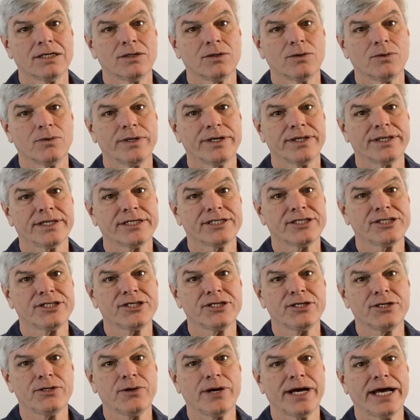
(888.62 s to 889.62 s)
with a
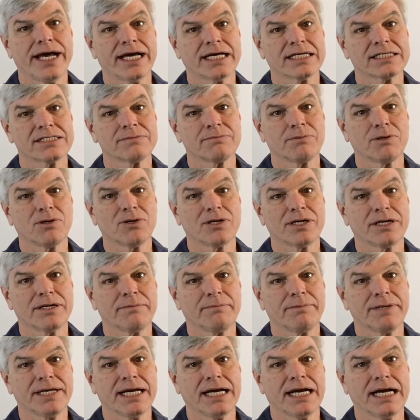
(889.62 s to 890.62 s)
2
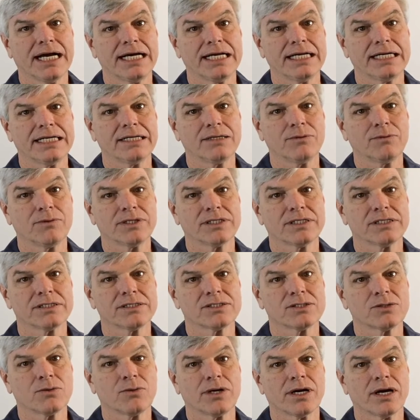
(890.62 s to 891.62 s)
exponent behind it, with a
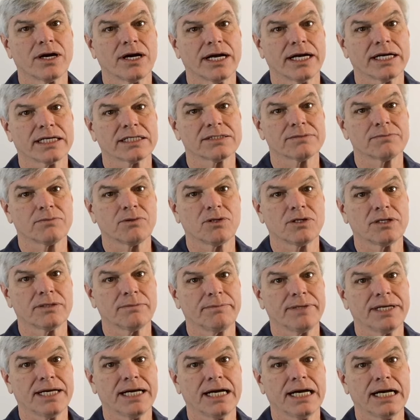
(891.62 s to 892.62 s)
square exponent
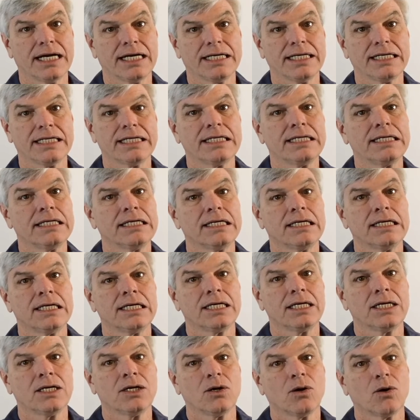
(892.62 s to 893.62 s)
behind it,
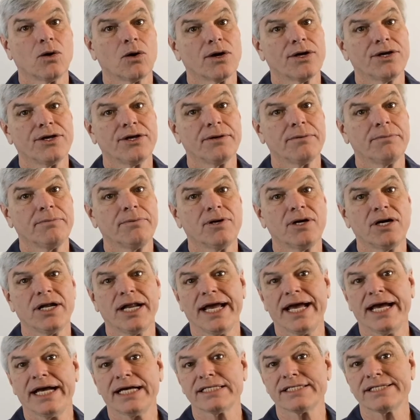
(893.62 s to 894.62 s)
or you could put
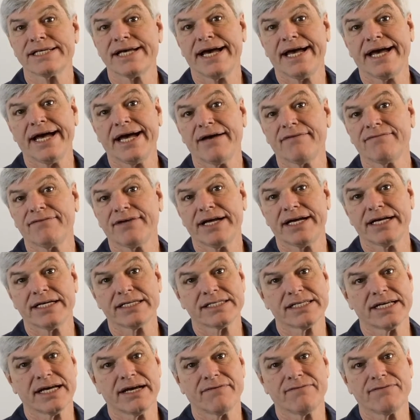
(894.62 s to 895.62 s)
SF.
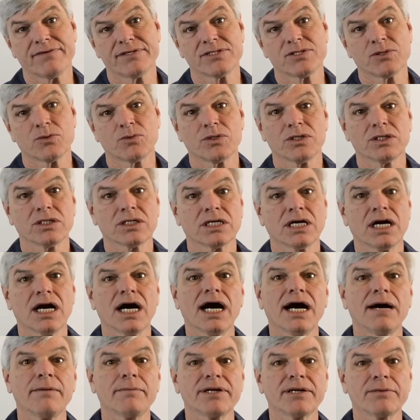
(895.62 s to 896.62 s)
SF is a real
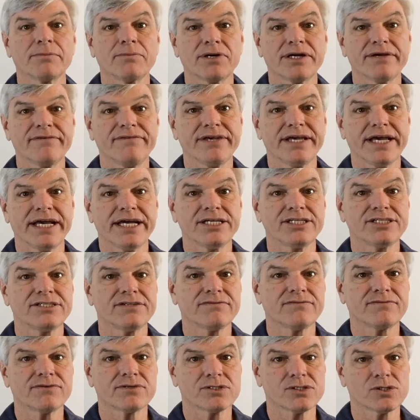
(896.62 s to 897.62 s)
common
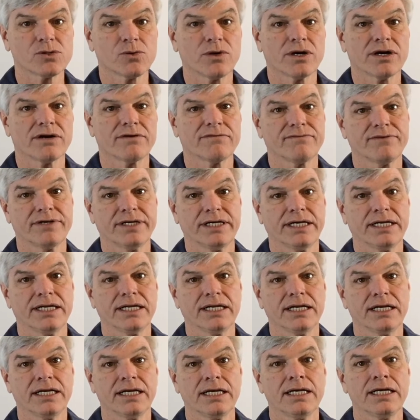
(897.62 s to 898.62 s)
abbreviation for square feet.
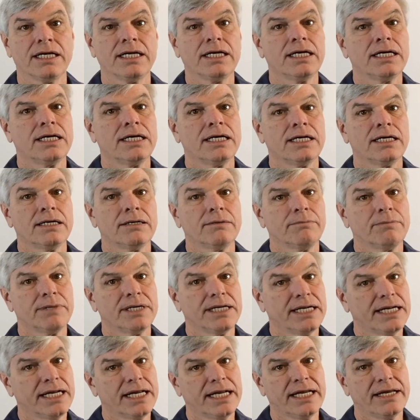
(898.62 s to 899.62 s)

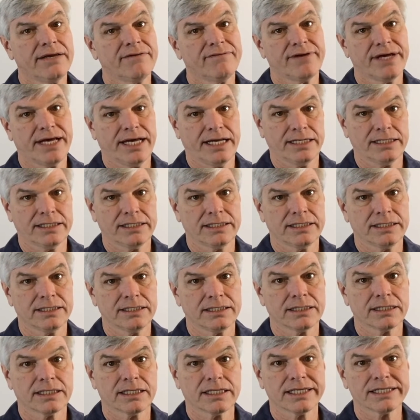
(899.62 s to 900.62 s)
But in any event,
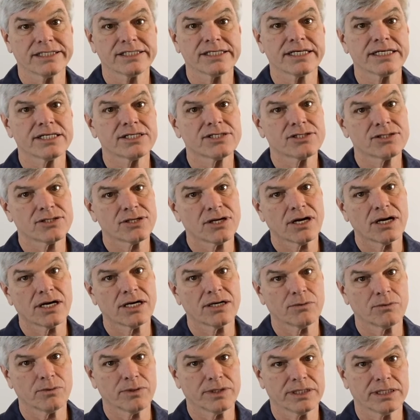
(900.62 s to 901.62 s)
let's get
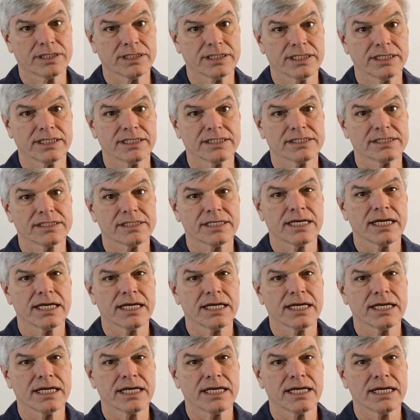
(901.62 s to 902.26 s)
started with this.